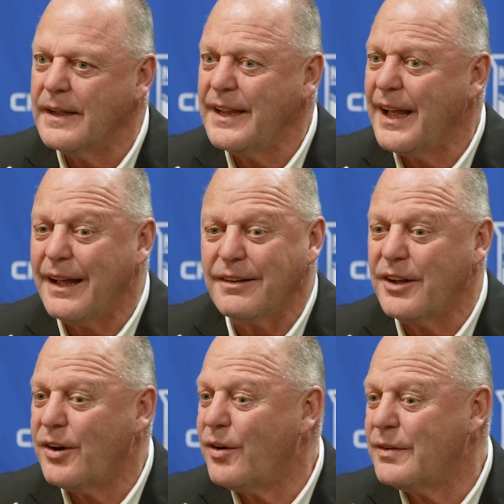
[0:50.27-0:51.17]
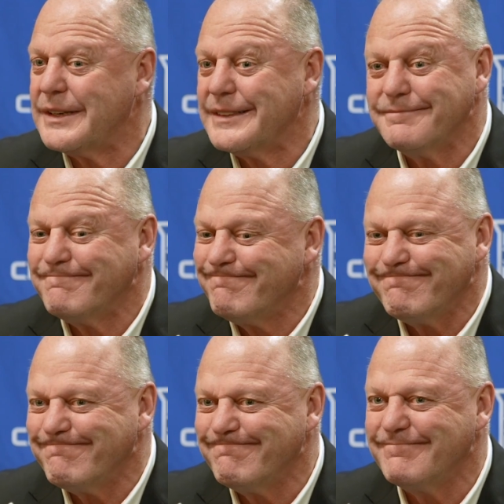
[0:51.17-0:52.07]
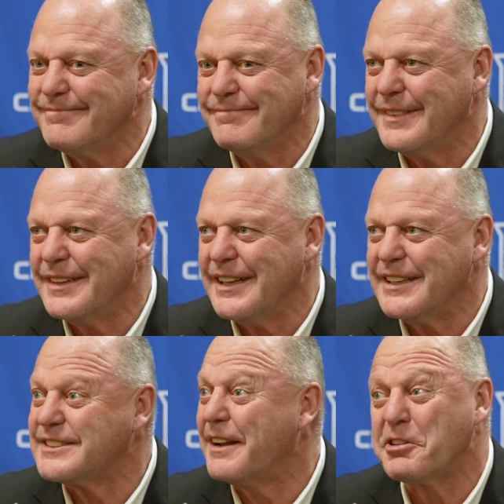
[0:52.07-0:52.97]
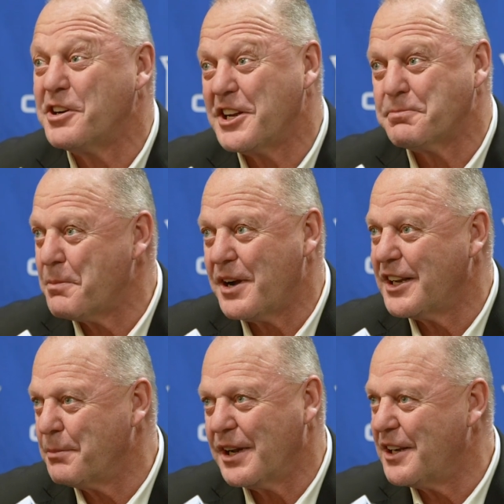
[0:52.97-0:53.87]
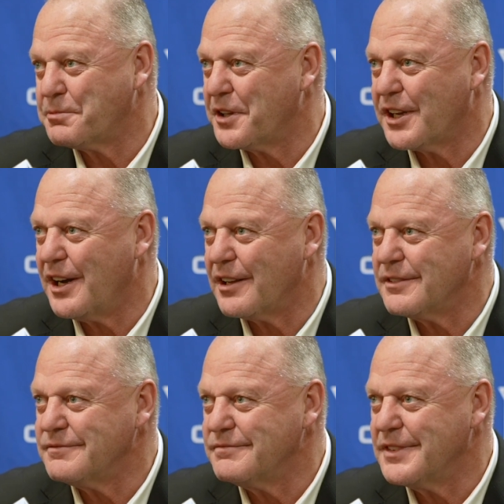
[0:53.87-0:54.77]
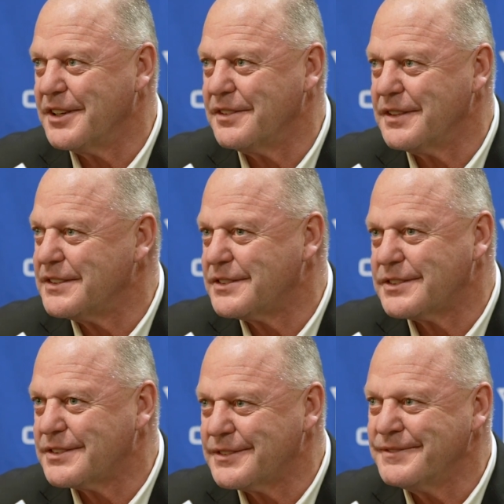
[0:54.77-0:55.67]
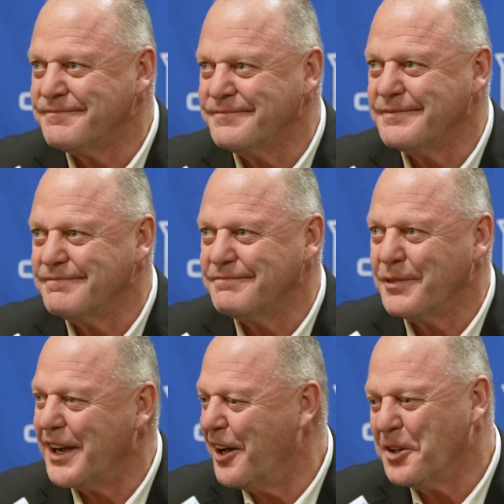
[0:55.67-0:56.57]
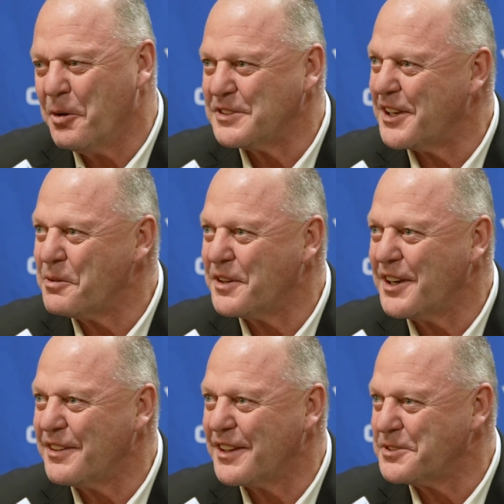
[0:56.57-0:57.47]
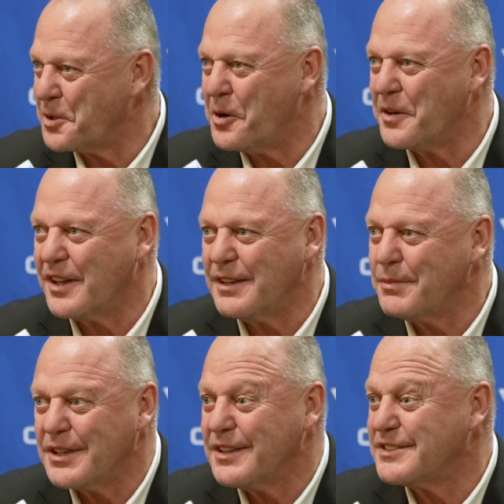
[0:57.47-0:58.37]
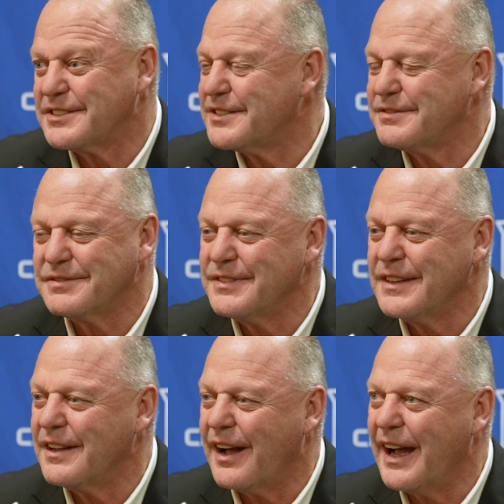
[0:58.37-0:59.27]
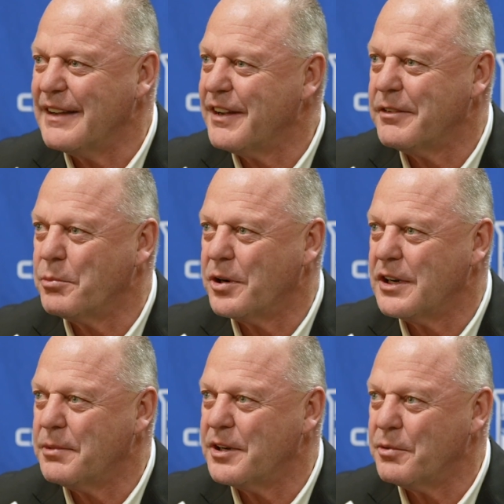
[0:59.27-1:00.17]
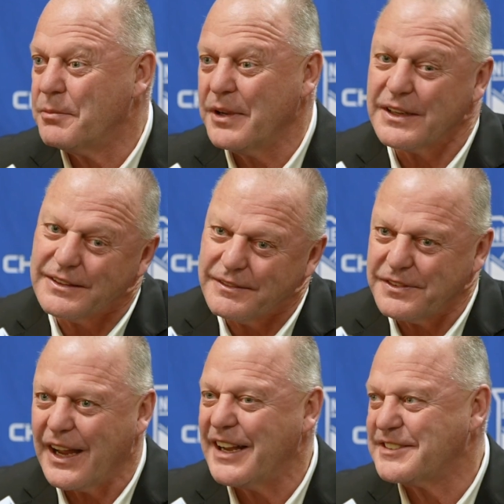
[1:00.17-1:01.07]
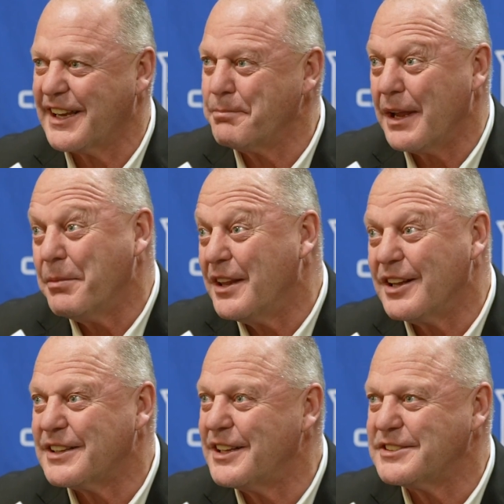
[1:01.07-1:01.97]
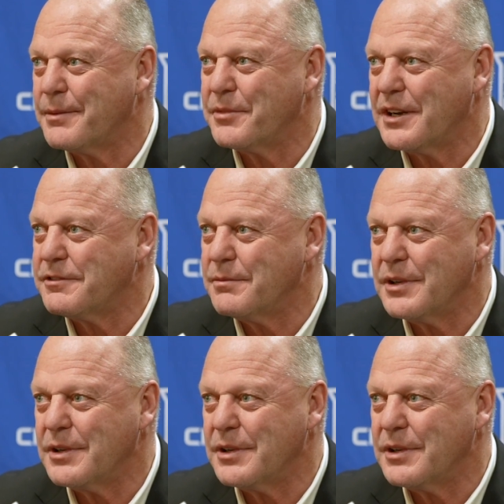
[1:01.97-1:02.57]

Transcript: Yeah, no, it's never crossed my mind to be honest with you, Colin. You know, it's we all know it's out there and things are going on, but it's I haven't worried about it one bit. If you ask them, maybe they'll tell you something different.